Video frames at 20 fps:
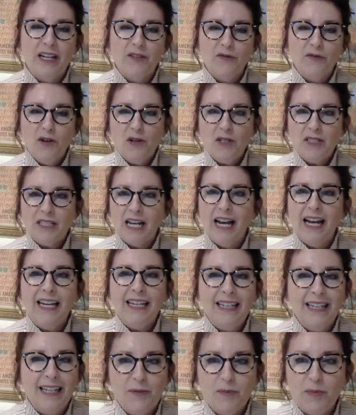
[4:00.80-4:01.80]
And folks, I
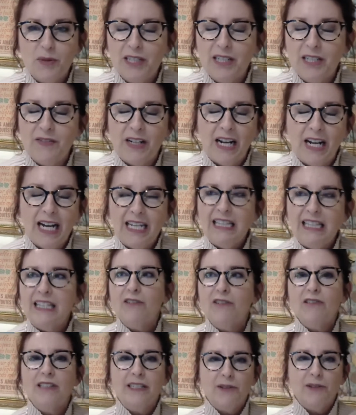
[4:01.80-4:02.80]
can't believe it. I
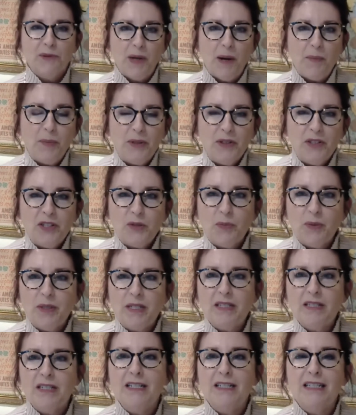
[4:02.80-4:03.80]
literally grew up in this
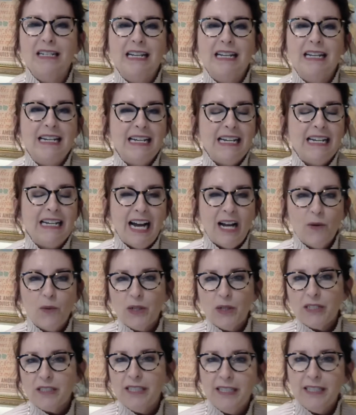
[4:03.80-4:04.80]
business. I
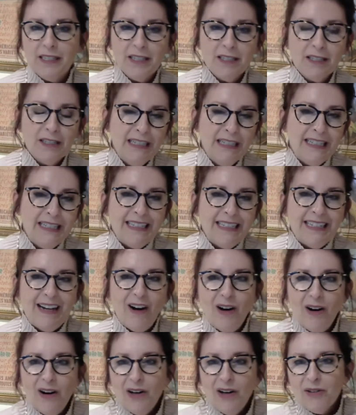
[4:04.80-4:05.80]
worked here
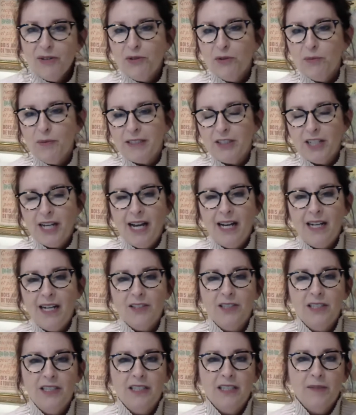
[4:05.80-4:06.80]
all through my
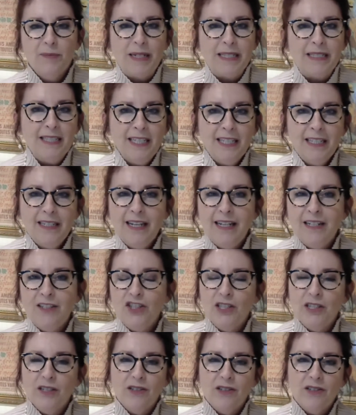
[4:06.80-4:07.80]
childhood and my teenage
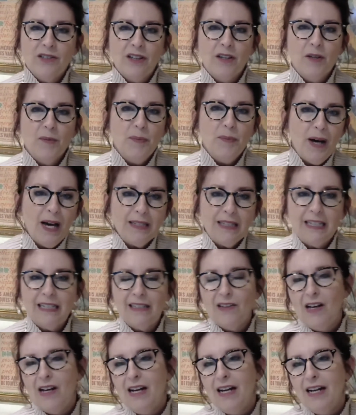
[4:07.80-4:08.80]
years on the bottling
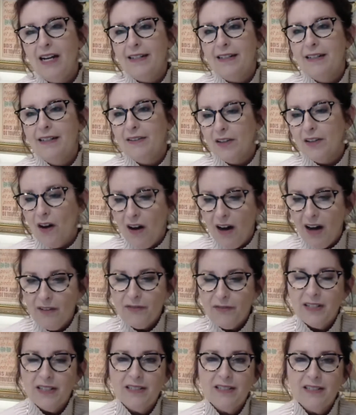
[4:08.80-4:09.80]
line and in the
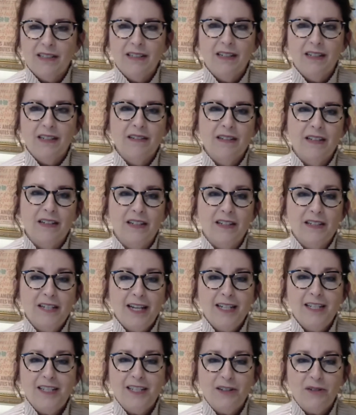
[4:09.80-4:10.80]
office and then in the
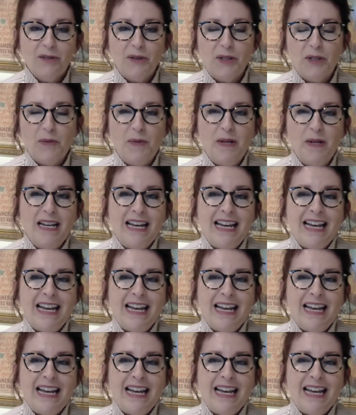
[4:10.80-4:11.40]
tasting room